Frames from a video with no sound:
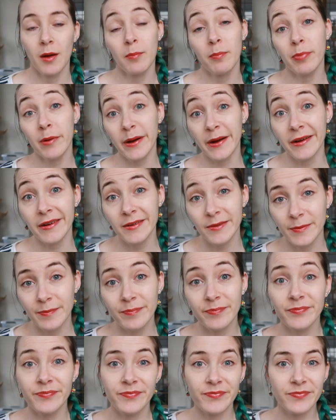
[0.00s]
But
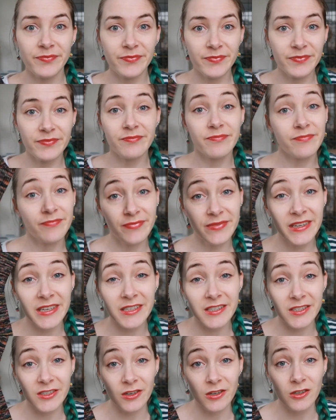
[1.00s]

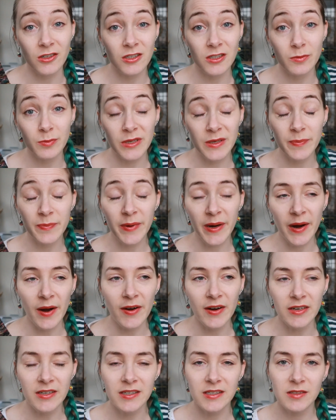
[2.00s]
this is going to be a
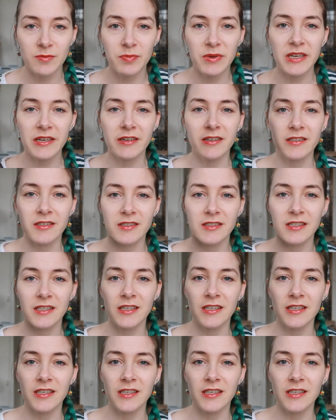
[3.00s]
pair, and that's because